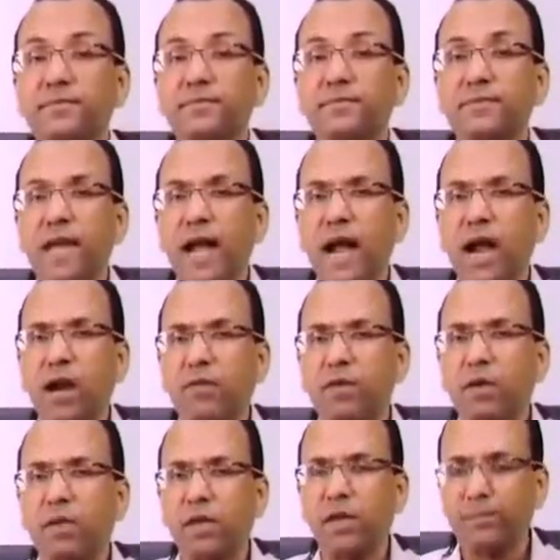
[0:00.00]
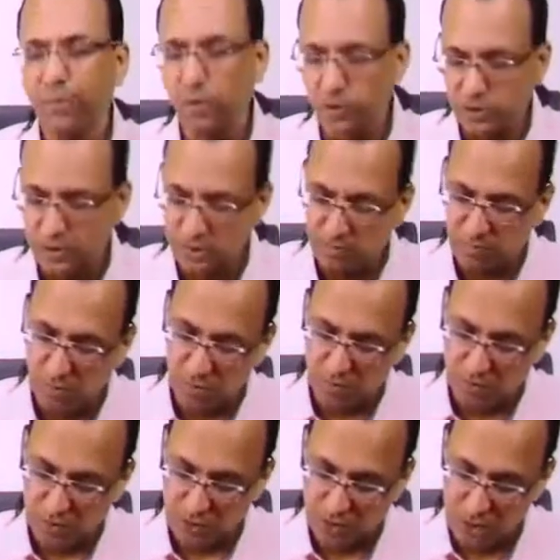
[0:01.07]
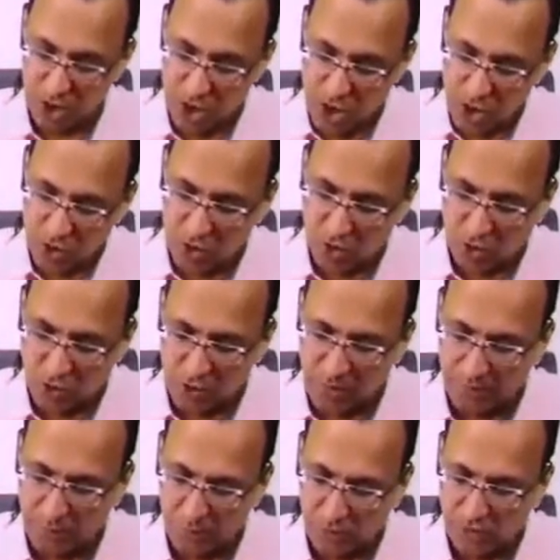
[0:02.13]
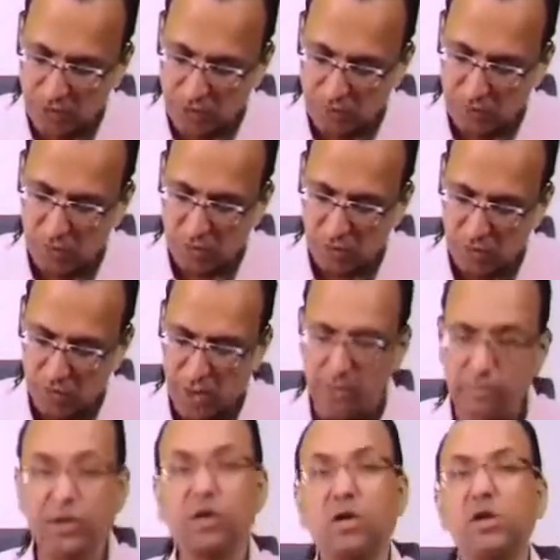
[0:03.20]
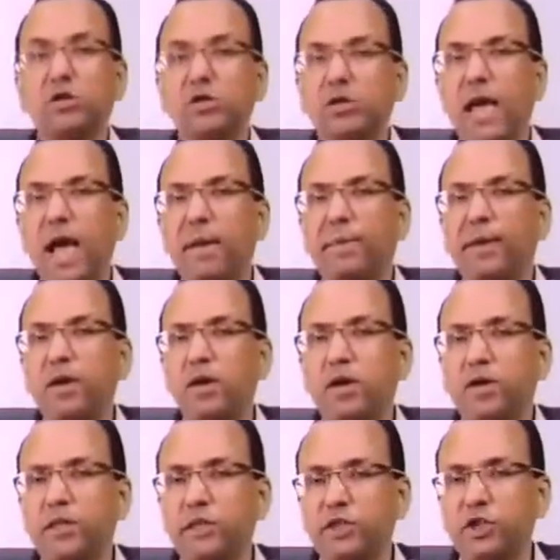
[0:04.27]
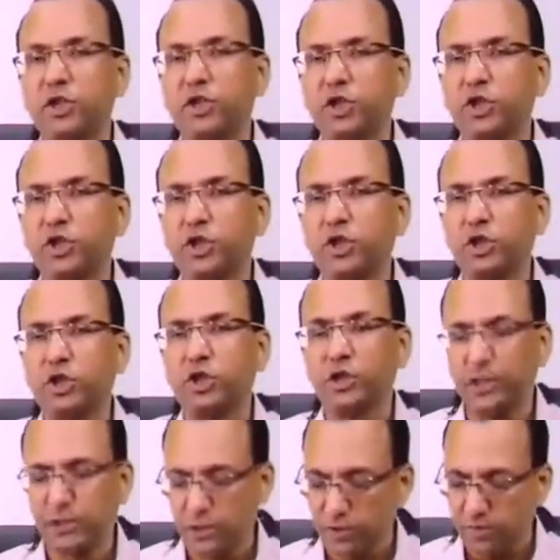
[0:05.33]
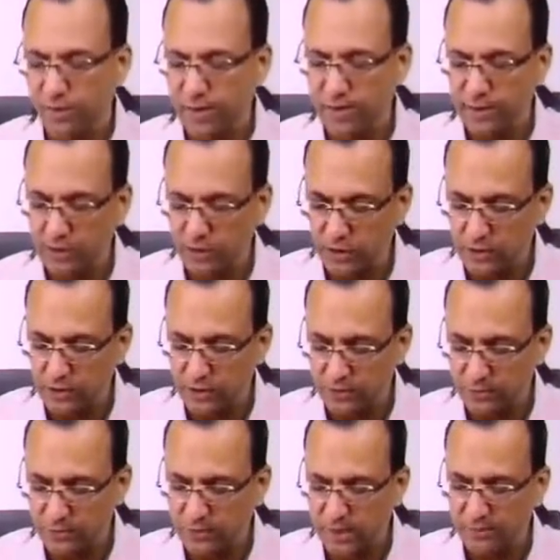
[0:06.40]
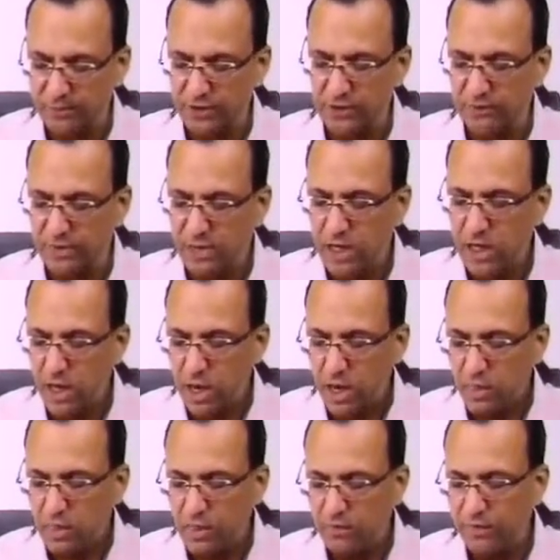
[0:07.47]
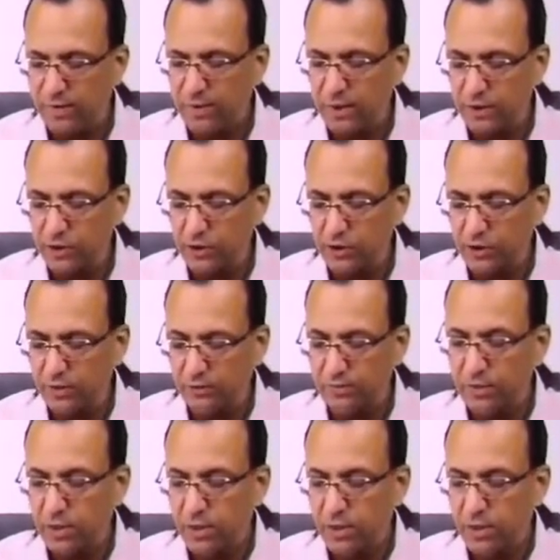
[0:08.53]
And what about the posterior most tongue? Not only posterior most tongue, but also the epiglottis. It's a vagus nerve. FGV, the vagus nerve.